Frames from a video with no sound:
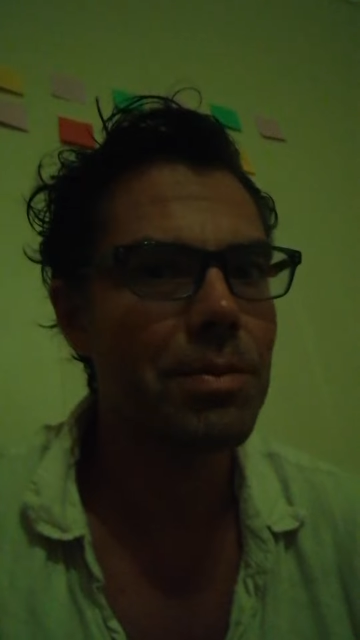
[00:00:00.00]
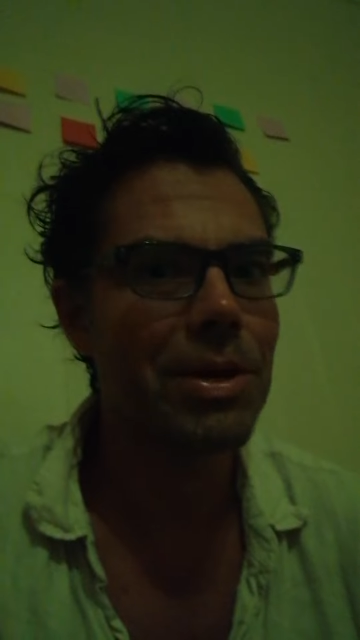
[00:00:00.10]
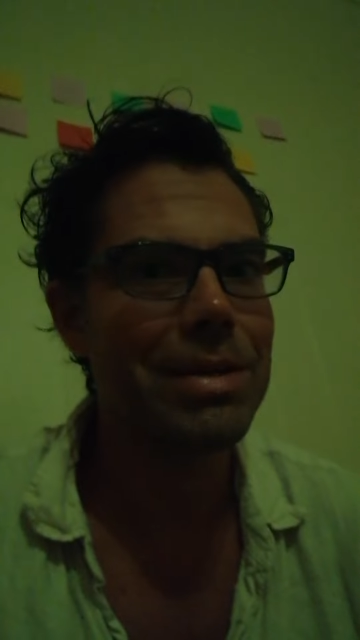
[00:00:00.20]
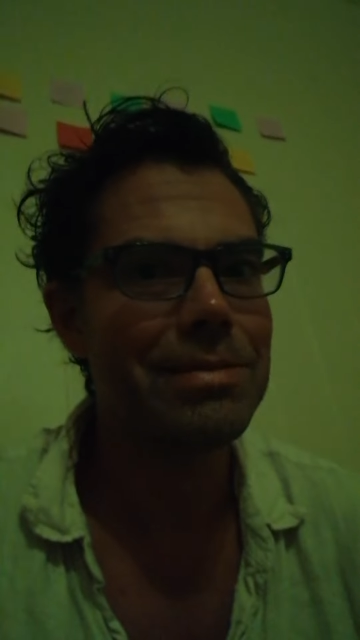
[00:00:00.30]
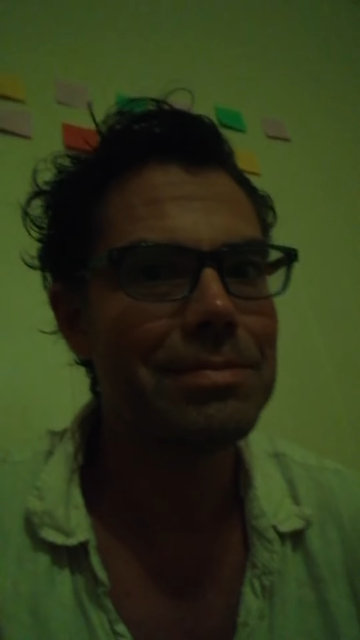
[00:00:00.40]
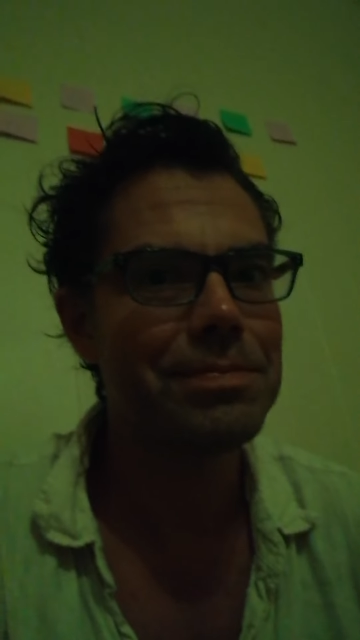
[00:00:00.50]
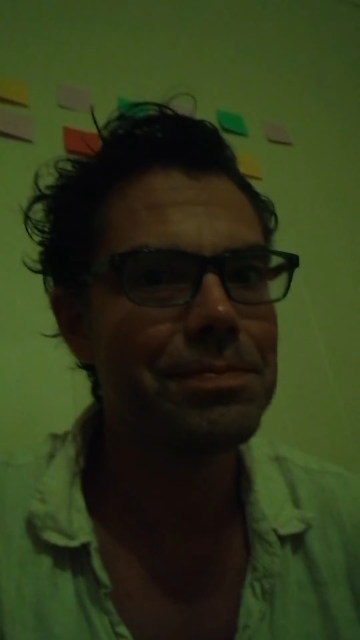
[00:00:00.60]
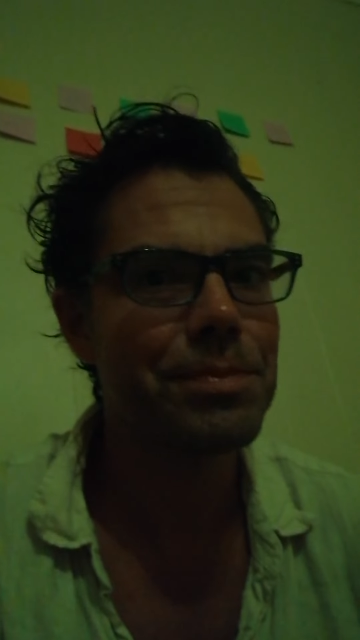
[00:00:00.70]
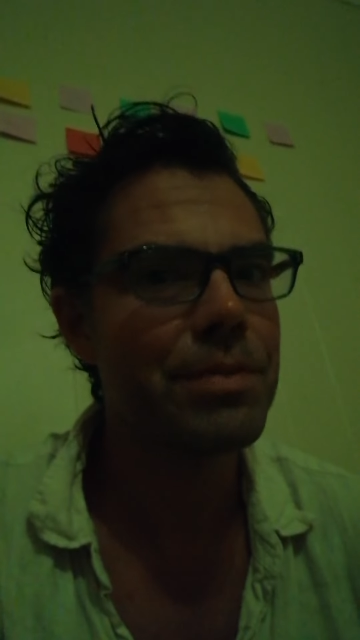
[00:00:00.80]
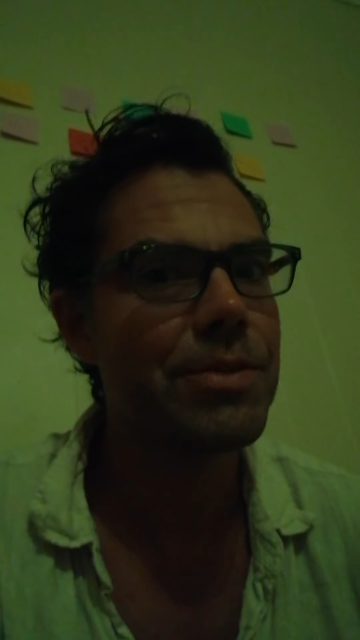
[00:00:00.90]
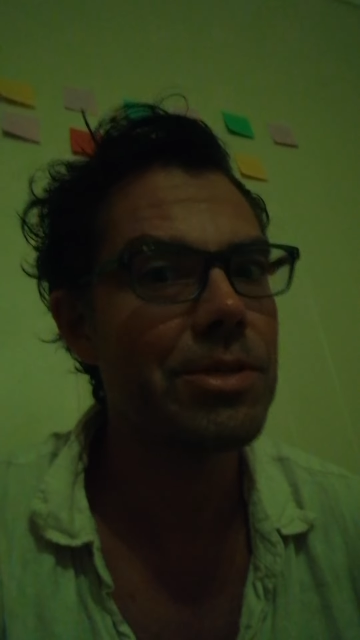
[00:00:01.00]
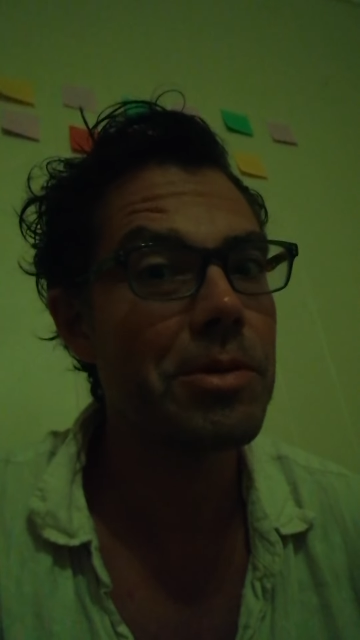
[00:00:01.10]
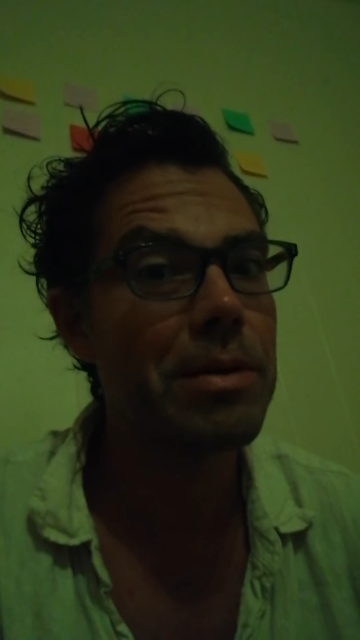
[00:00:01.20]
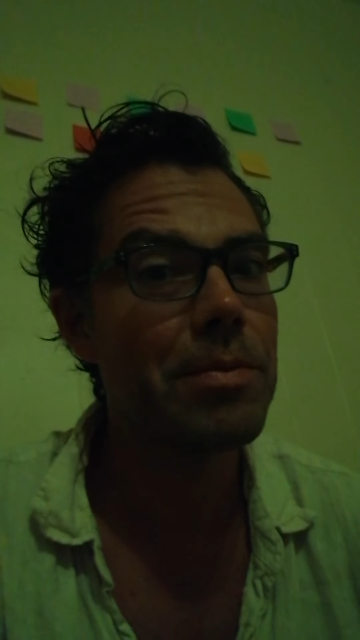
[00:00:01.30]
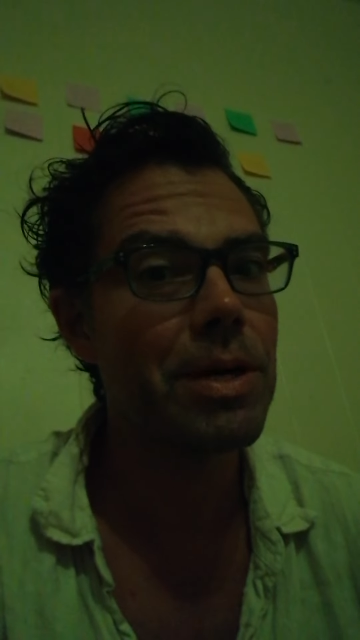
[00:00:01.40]
mine. But if you
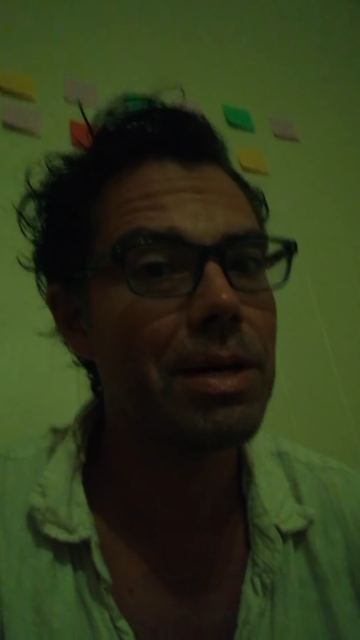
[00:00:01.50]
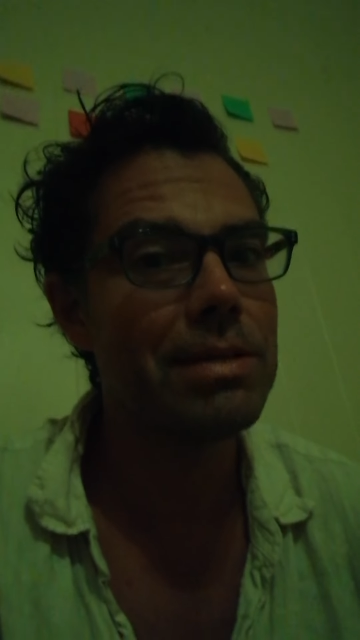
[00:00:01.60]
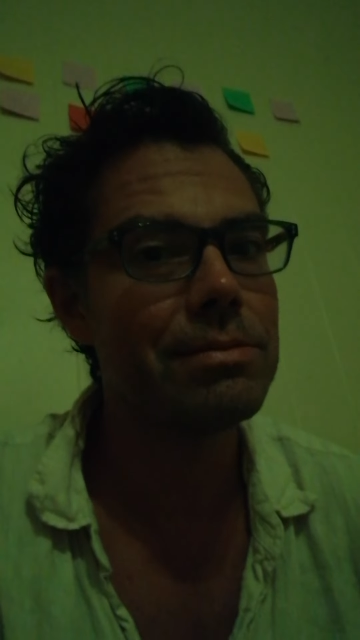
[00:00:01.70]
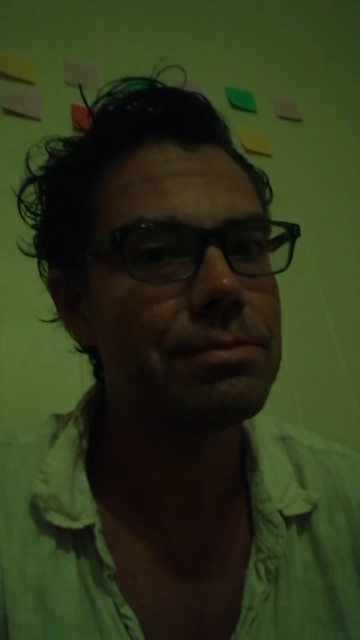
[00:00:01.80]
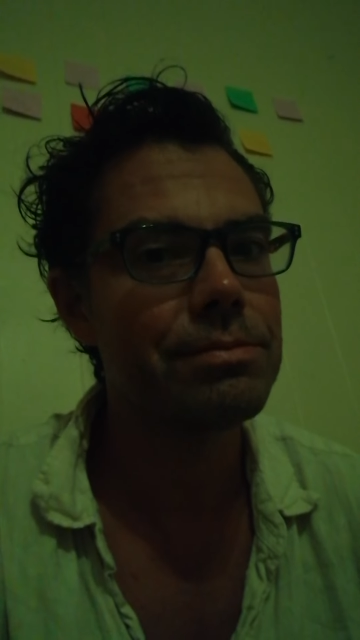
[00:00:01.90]
subscribe to mine,